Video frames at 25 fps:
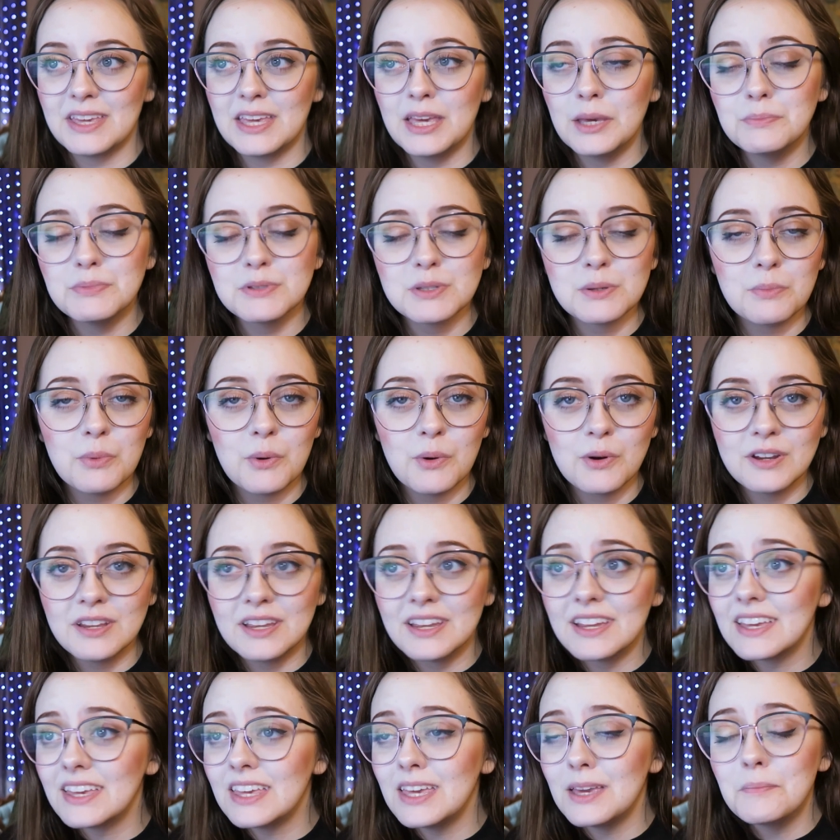Keep
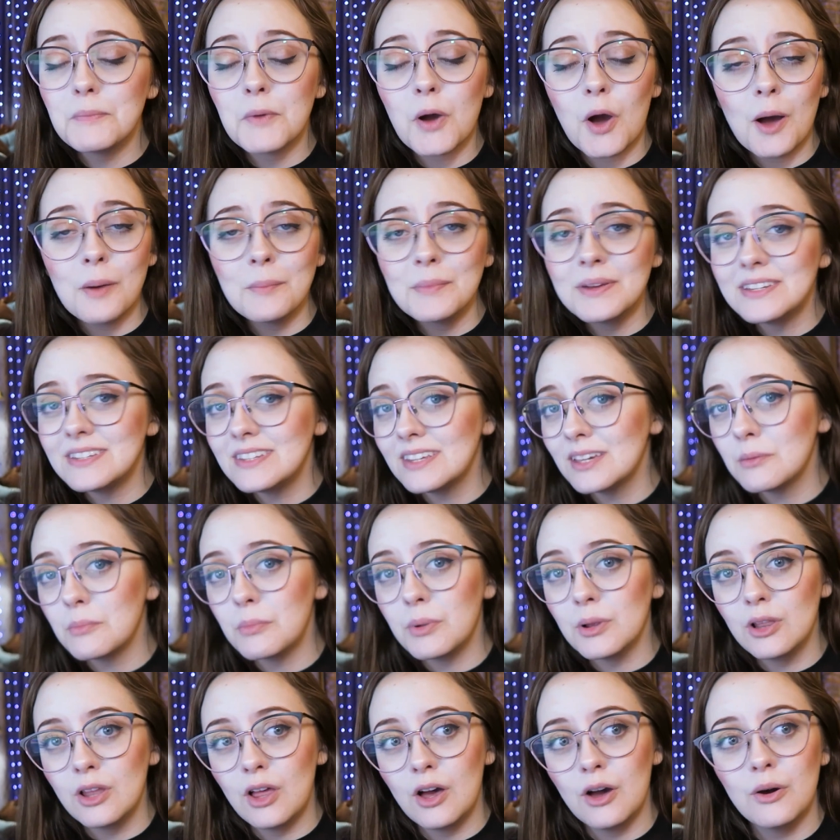supporting, keep commenting
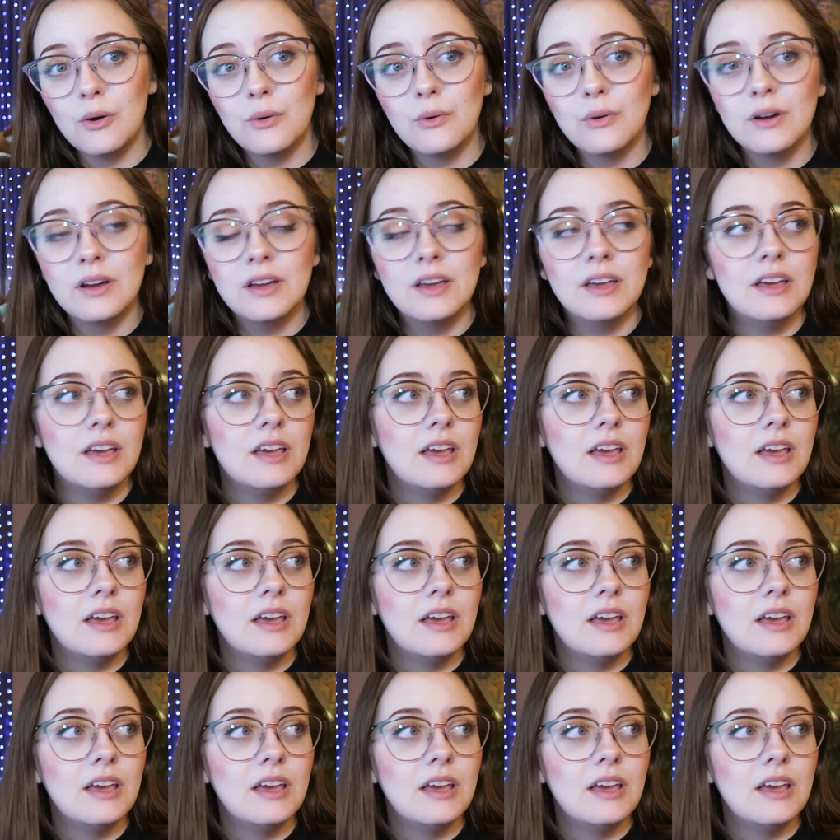below.